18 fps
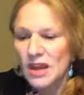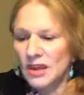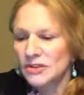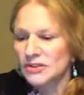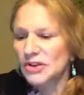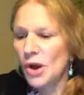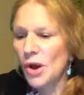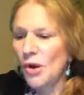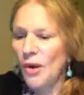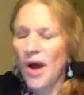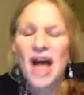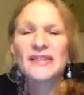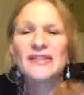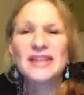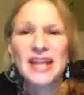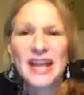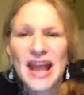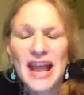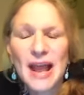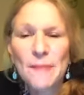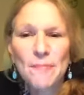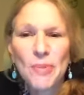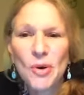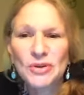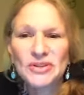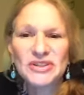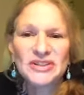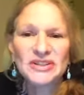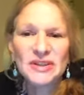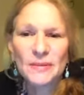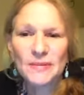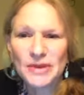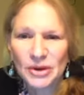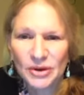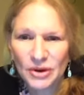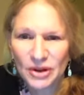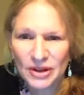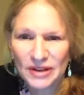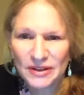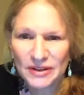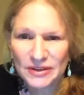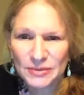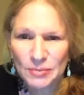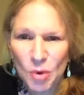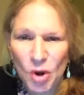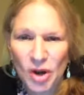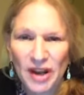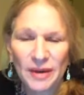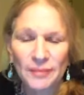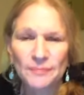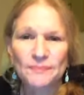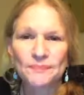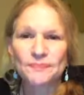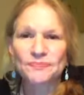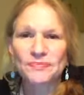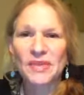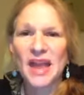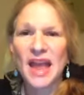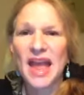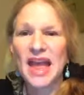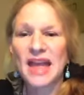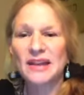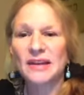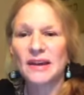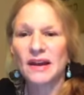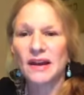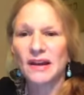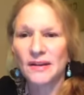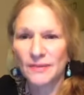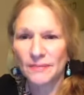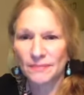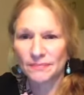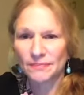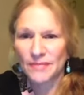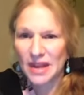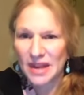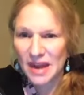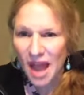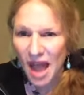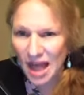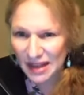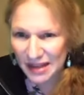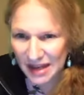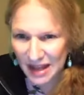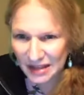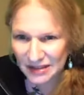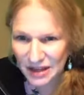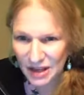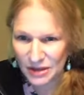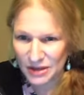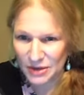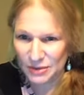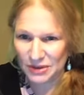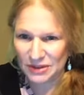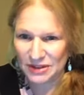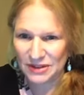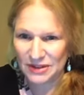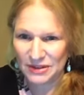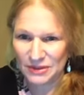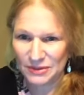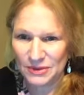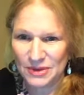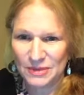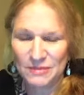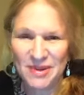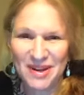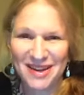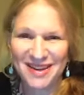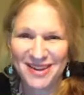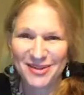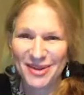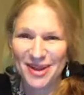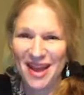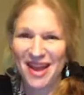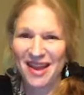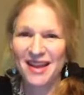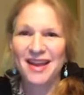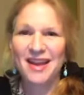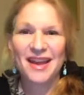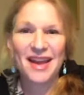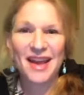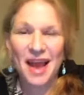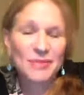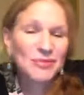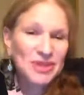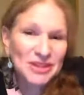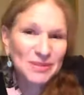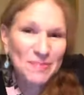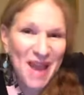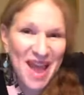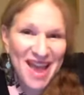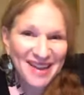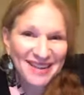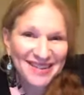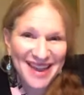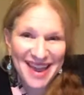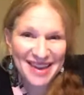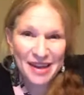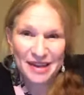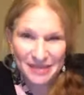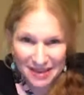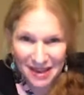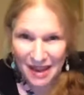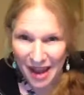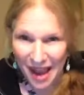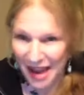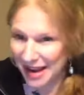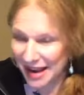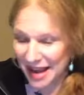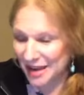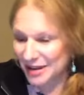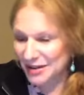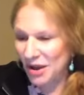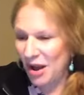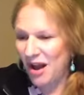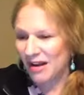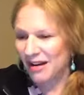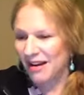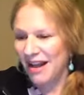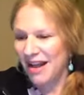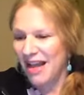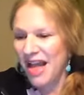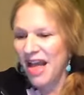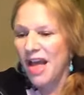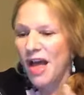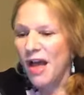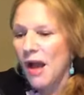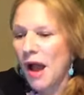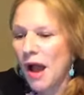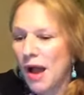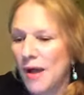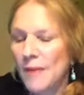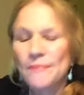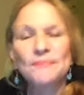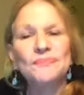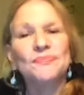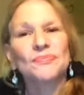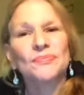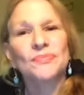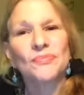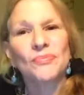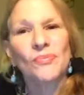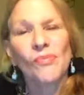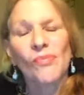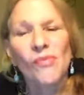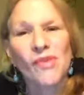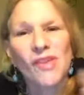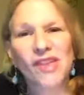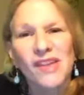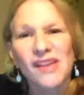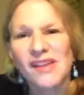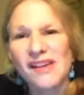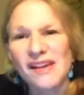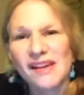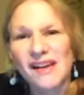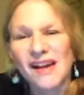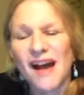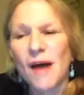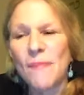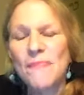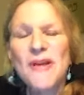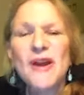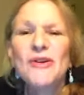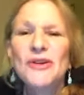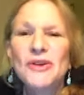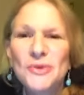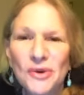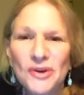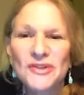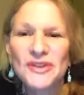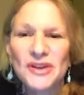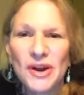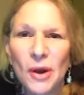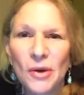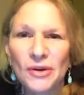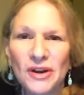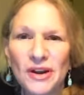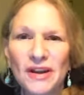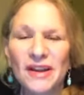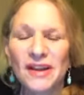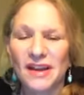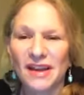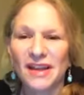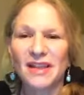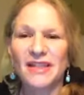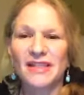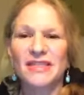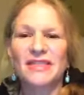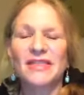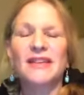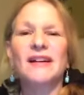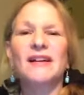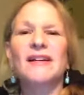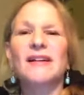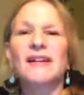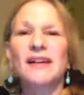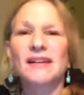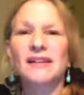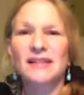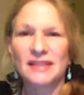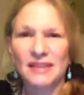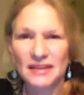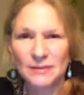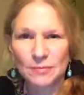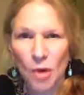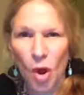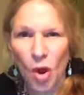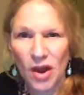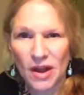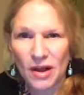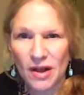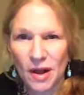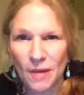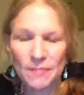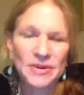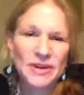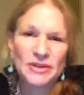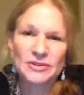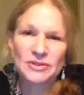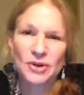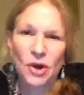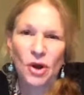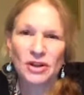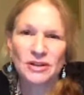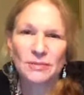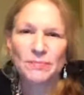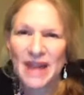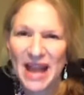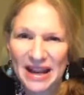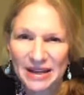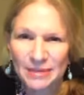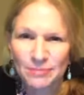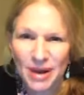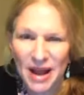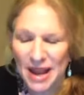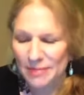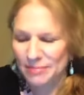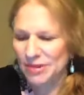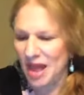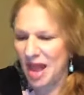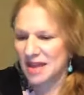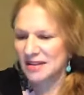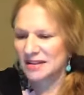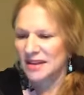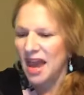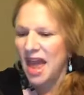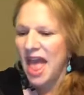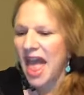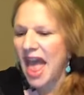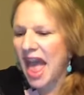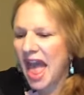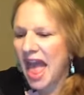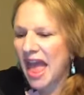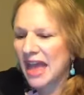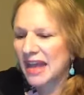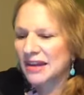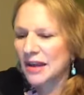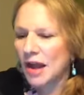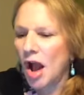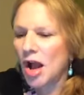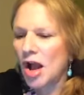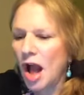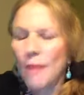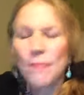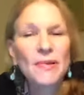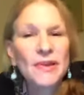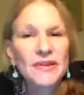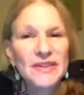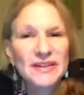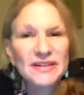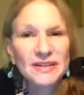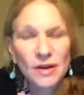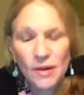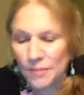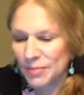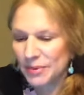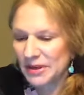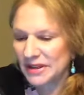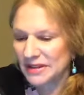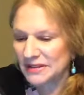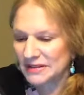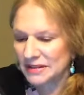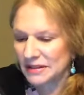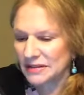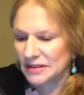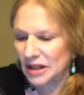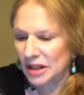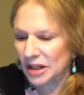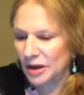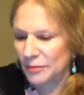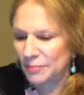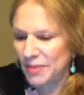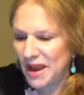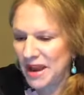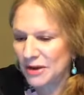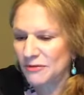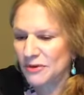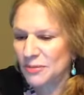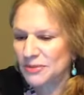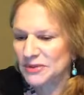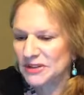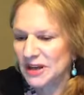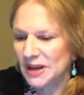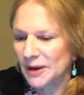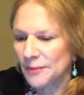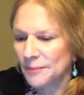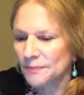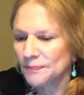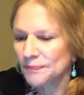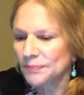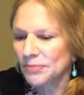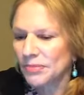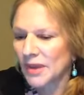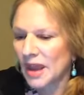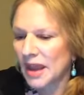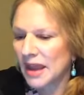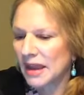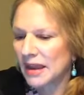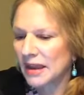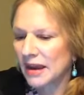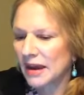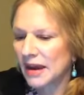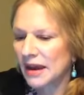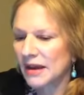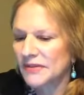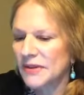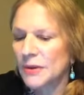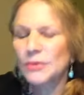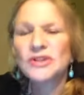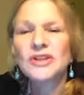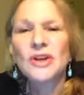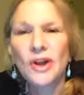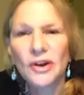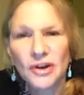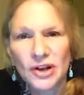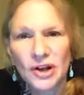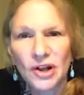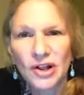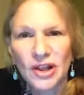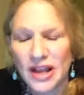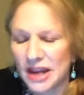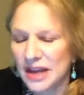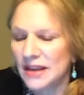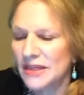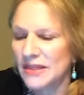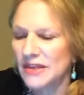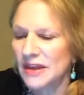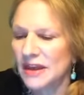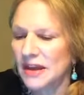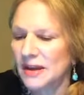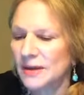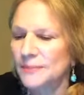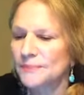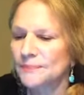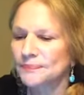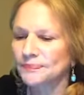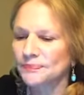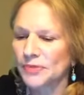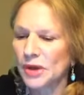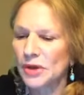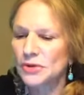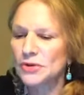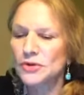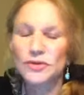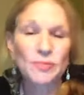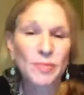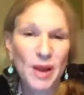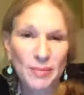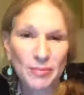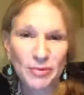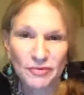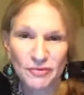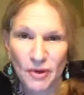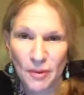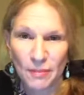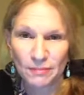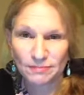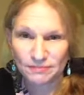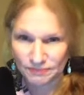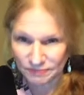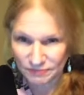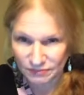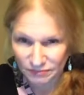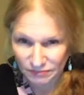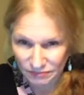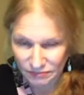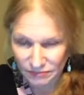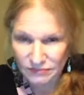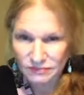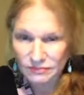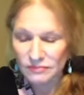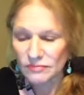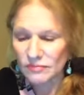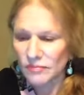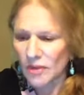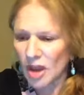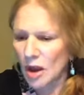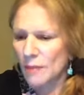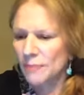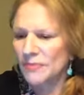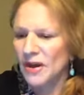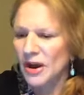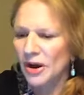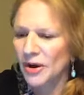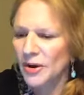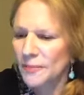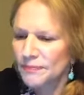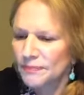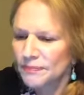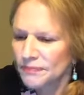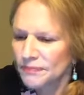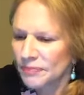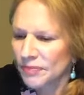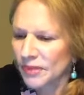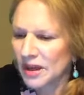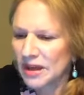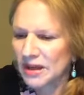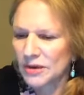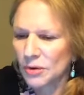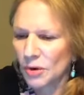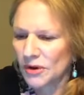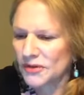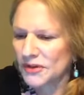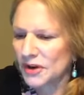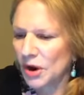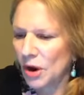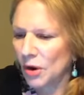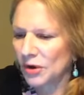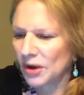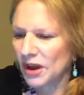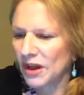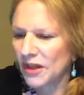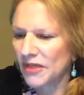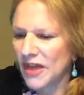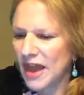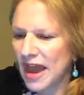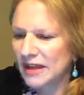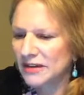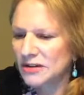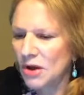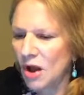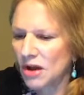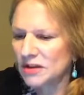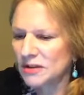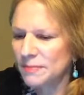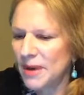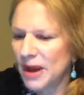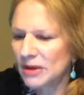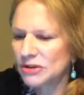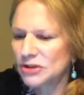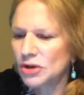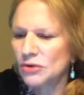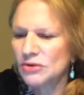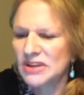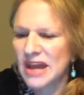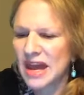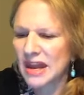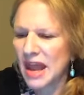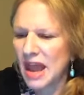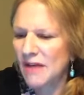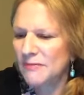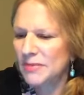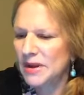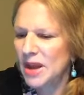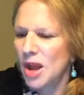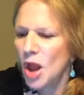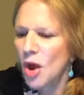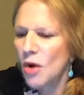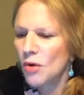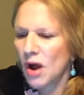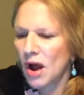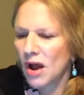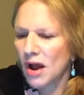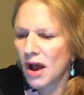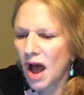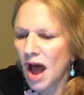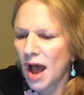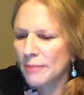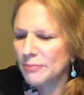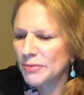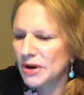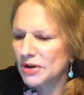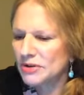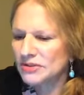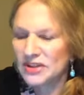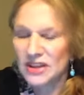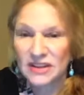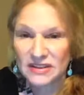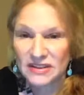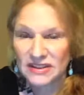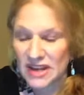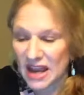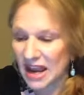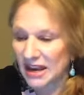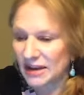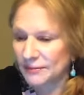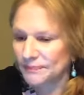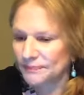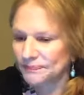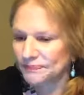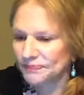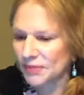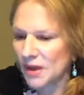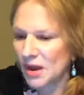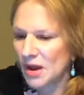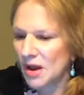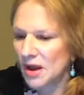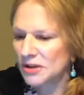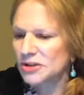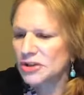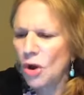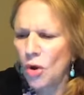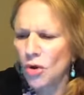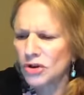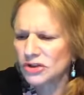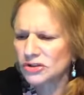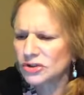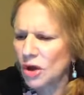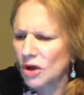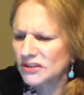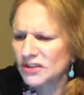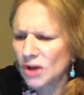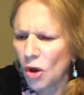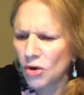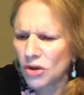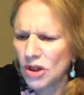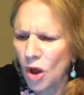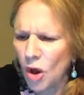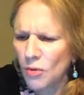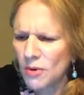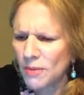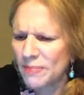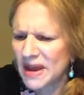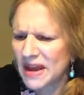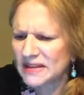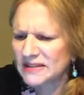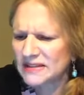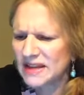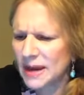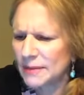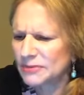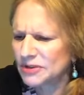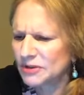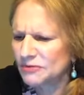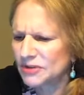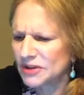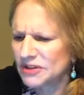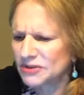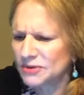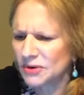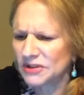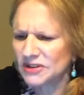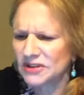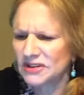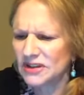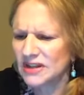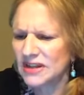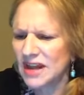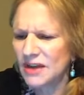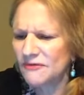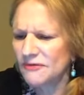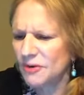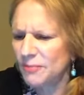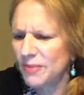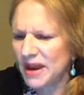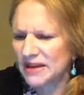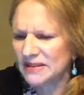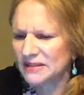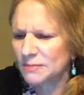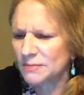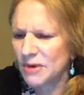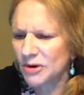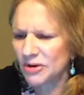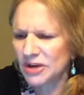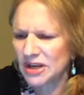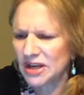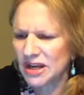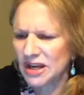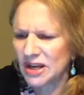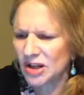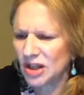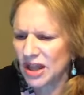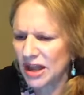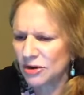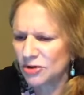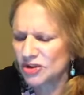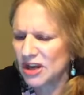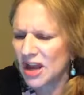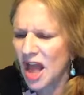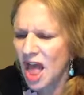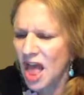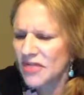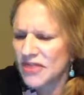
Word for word: So today I posted something early this morning. And, uh, and Holly, I'll tell you what to do in a minute, okay? I'm just mad, and then I gotta talk. Um, up there in North Dakota, there these oil companies are called the Bakken Pipelines, and a couple of these companies declared bankruptcy. And uh, there was an article in the newspaper from up there in North Dakota that talked about two dead heavy uh, operators in the state. Uh, Tulsa, Oklahoma based Samson Resources and Denver based American Eagle Energy.